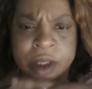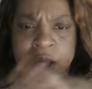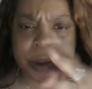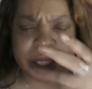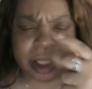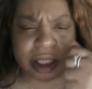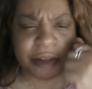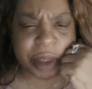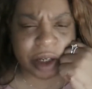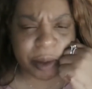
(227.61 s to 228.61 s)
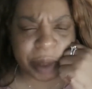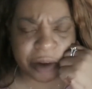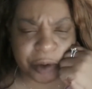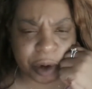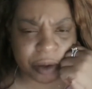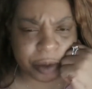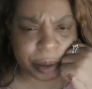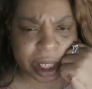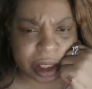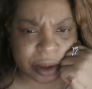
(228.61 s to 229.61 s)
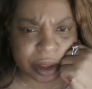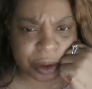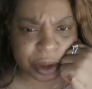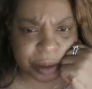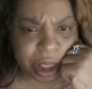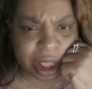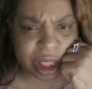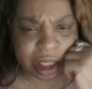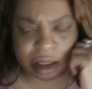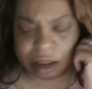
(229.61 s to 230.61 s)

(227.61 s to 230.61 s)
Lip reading: because they've been going back and forth about it on social media.